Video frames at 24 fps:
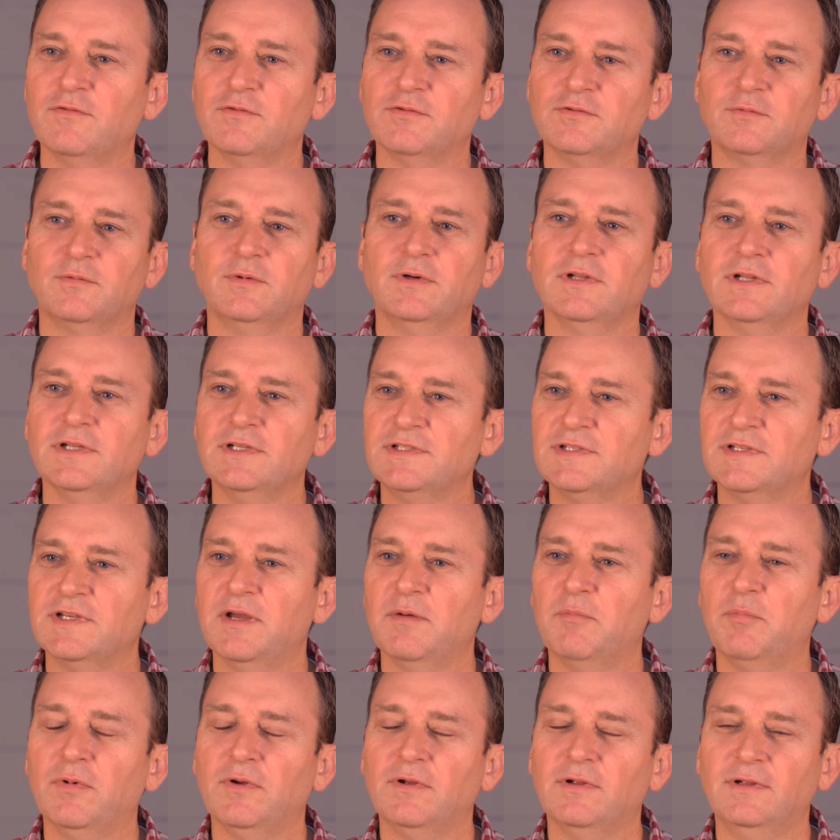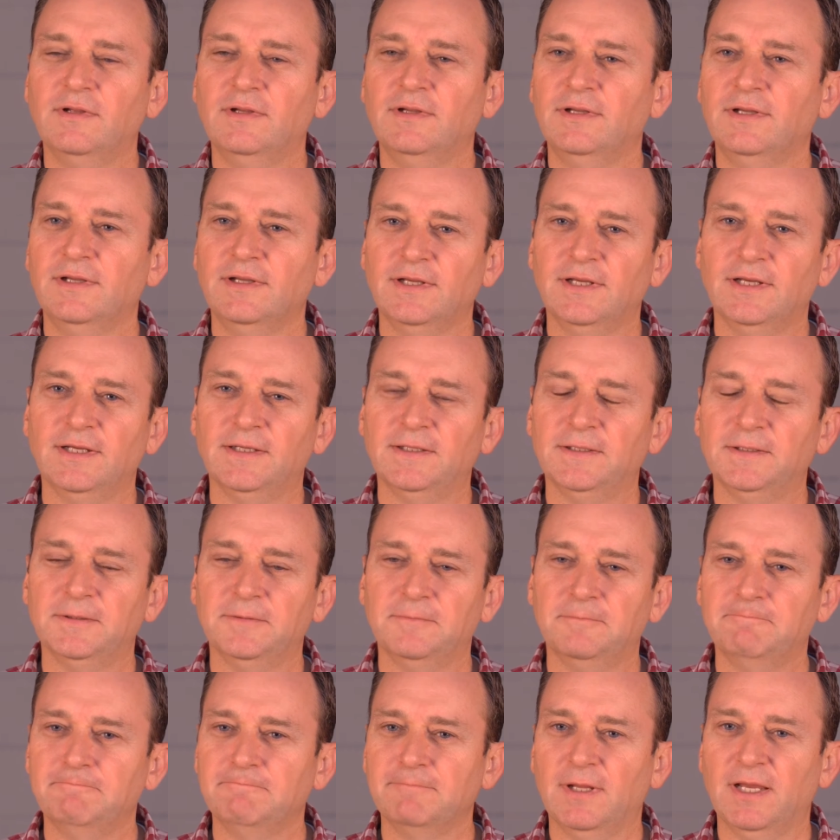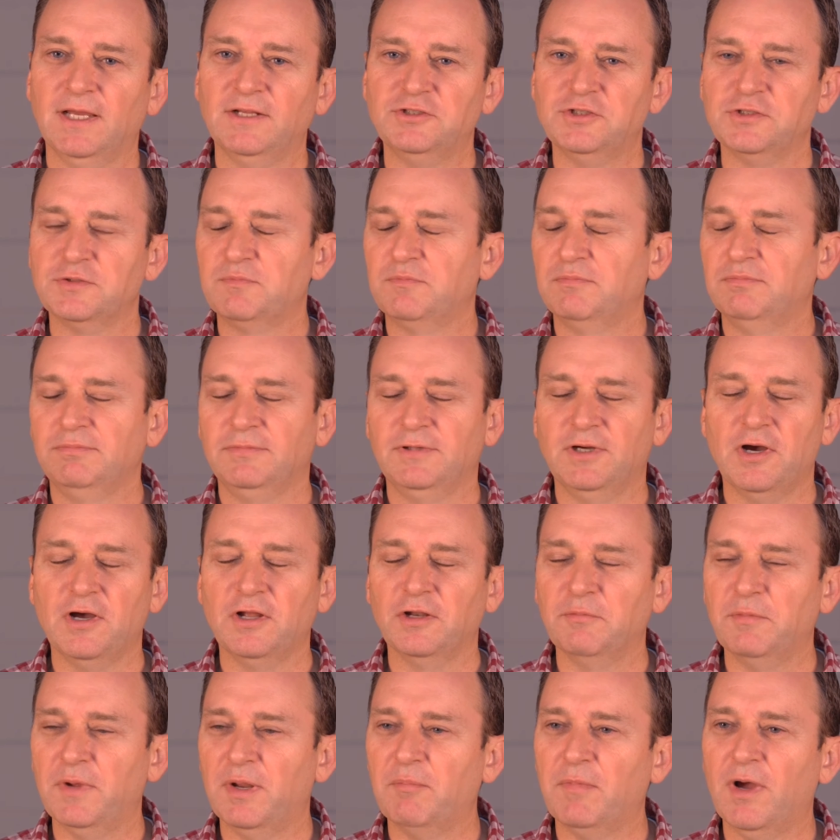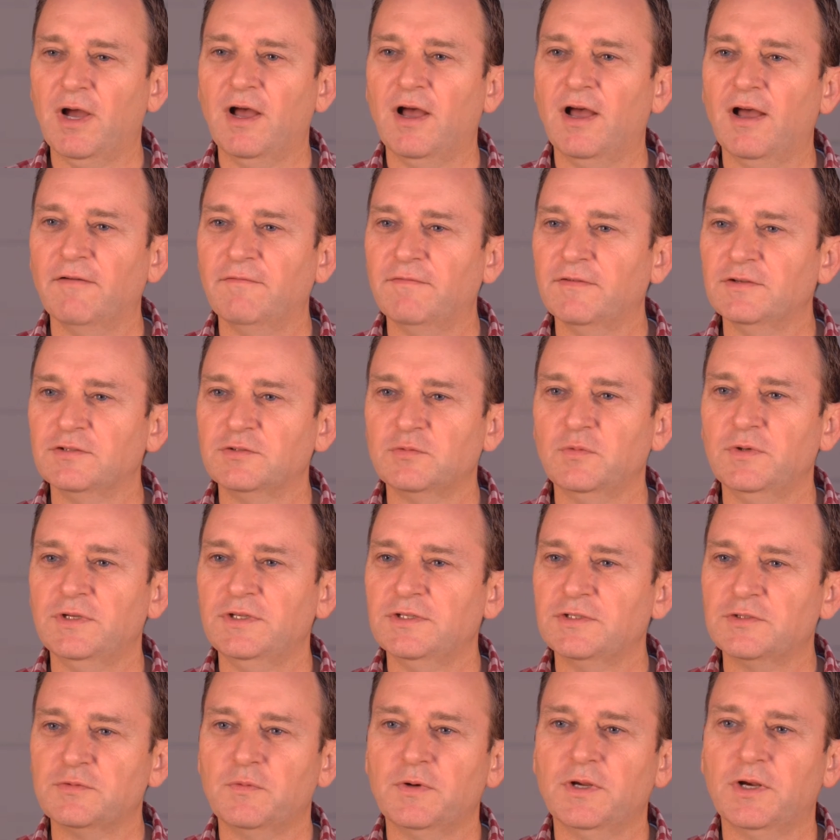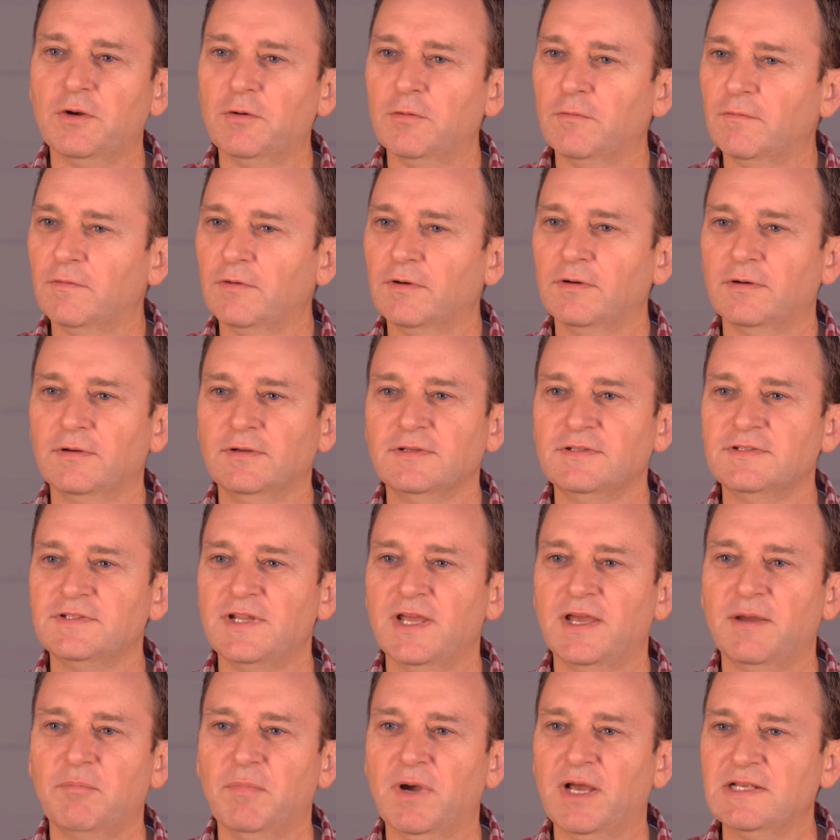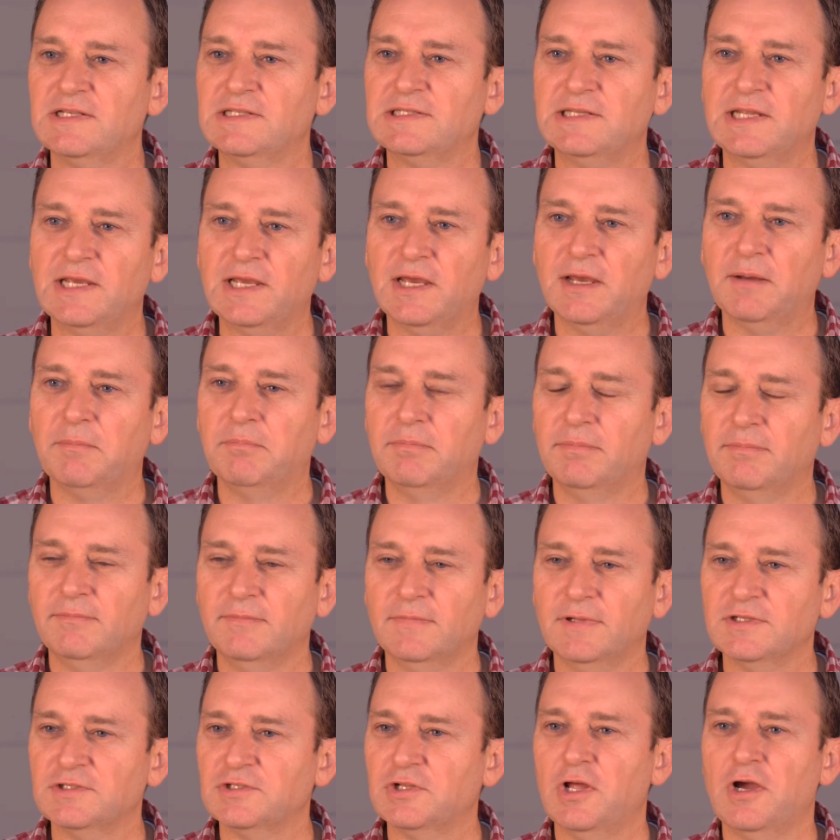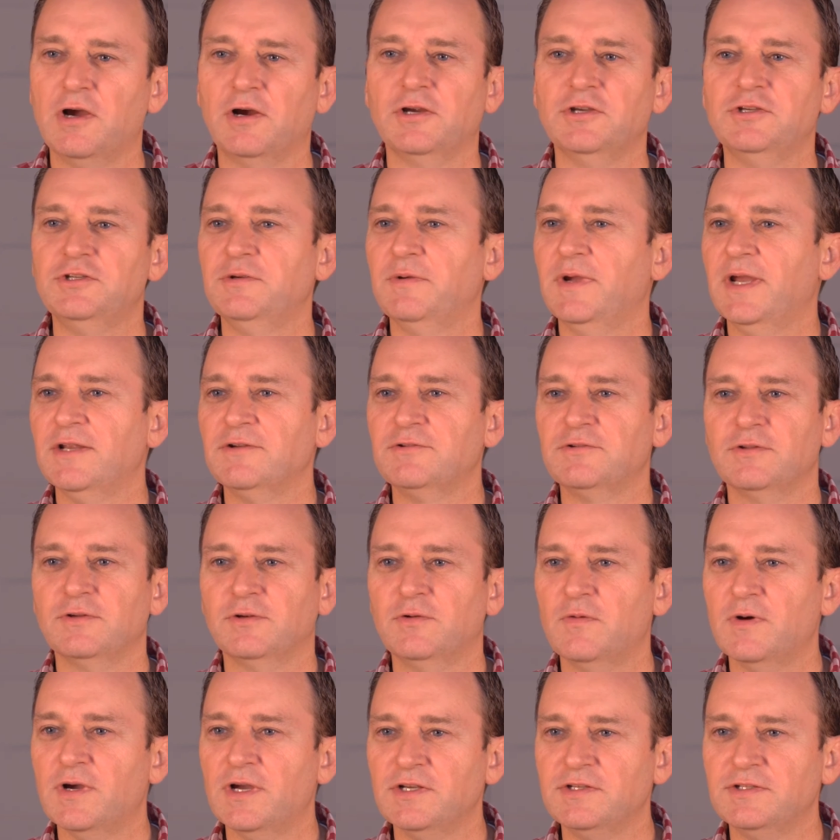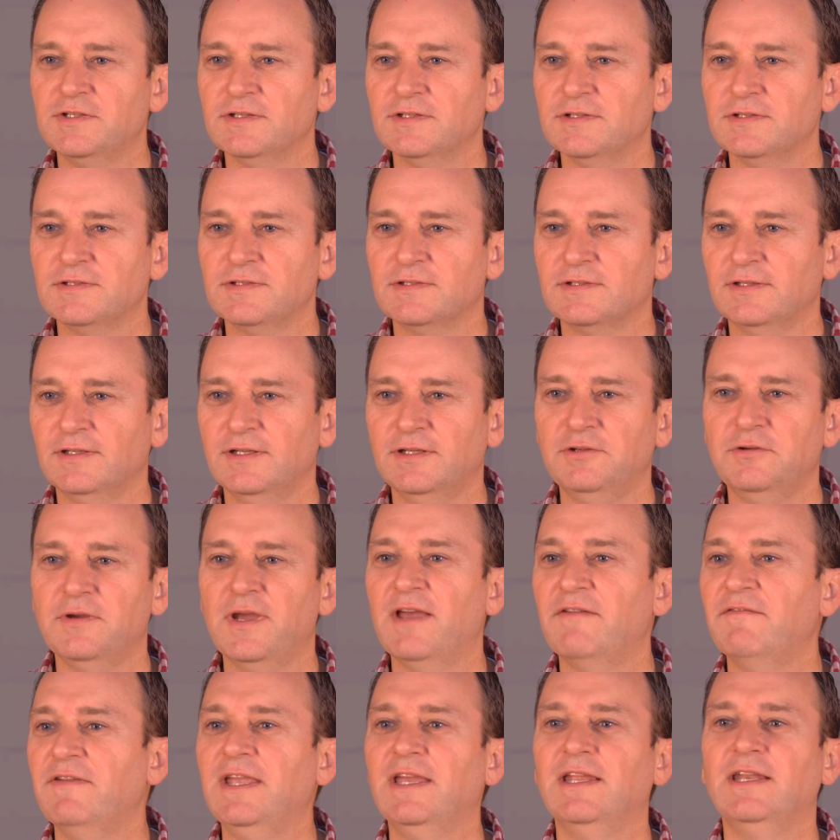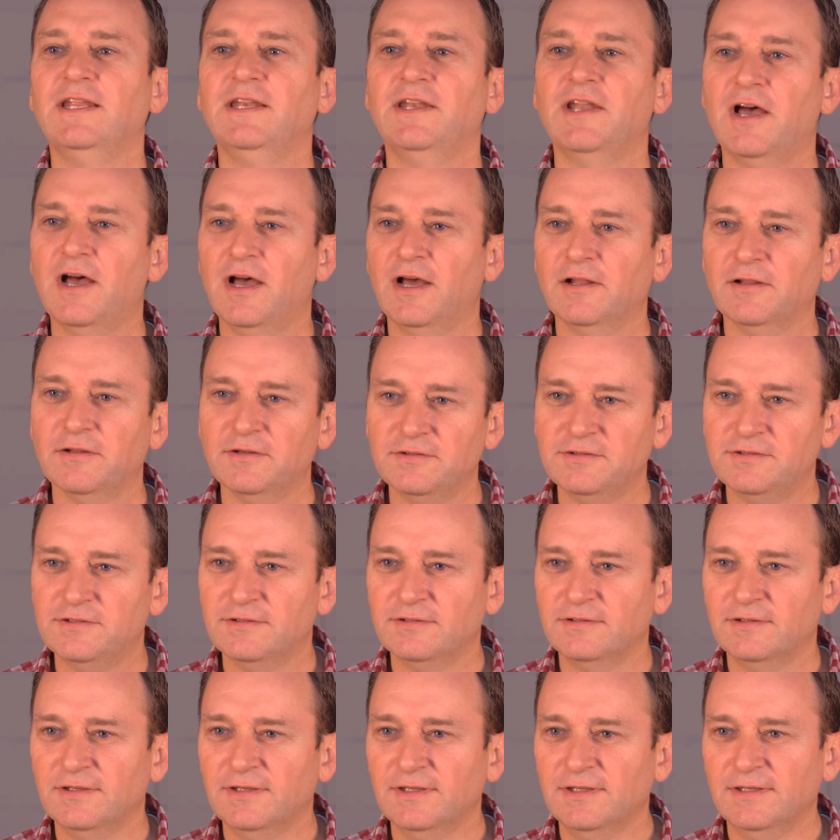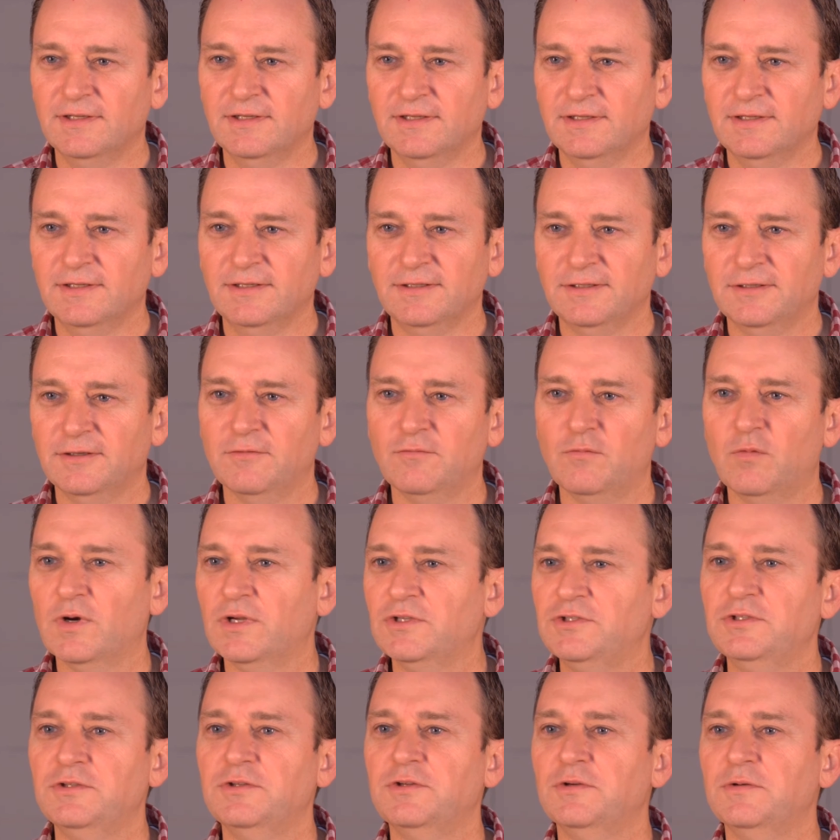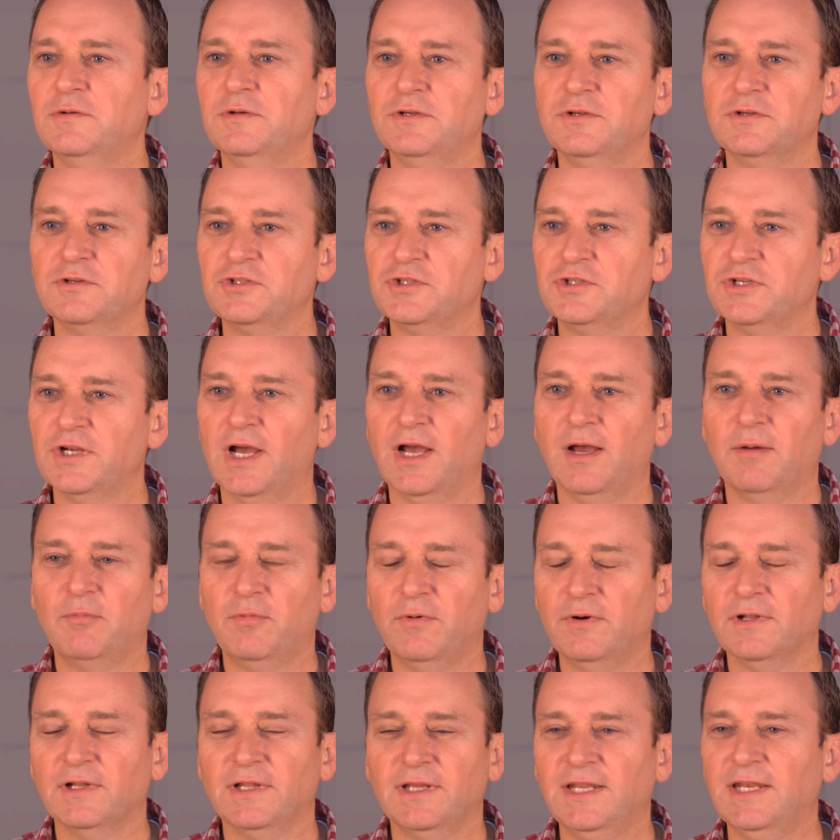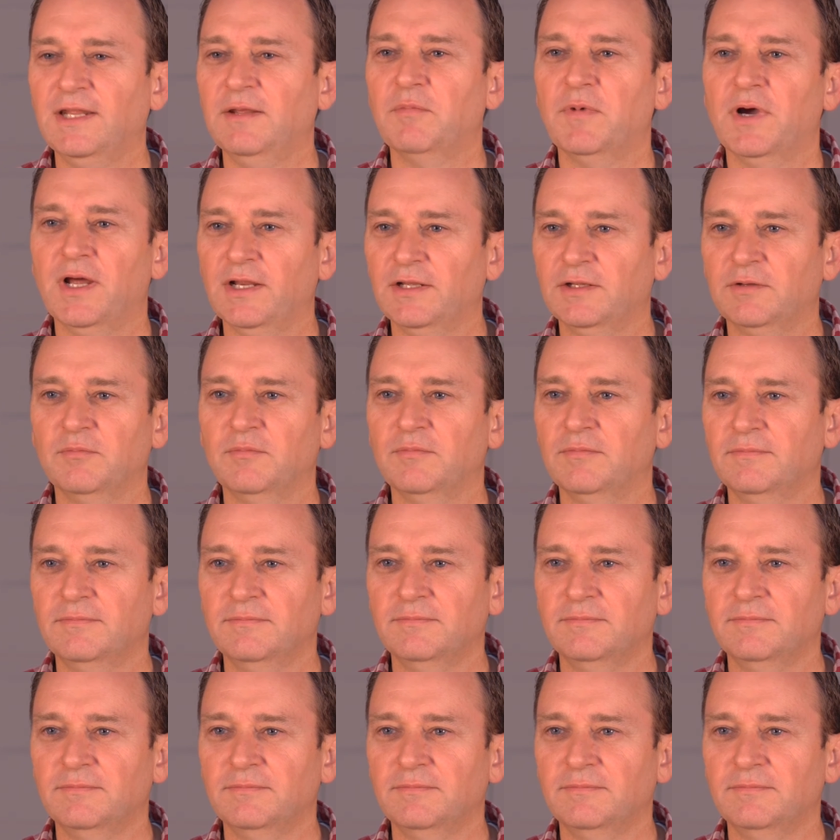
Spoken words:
was really simple. I just called them in my office. We just went over step by step. As long as you answer the questions and you have any knowledge of what you do in your shop, really anybody can